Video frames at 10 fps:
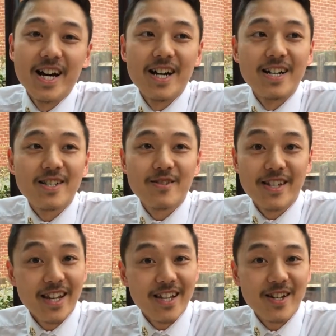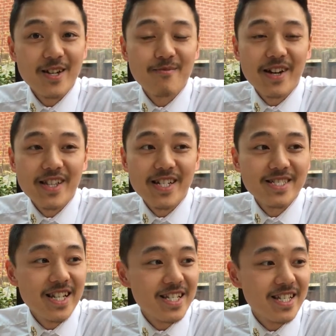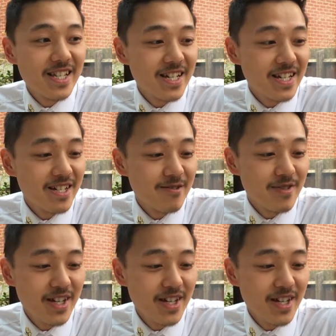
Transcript: Uh, so dead excited about that, and uh,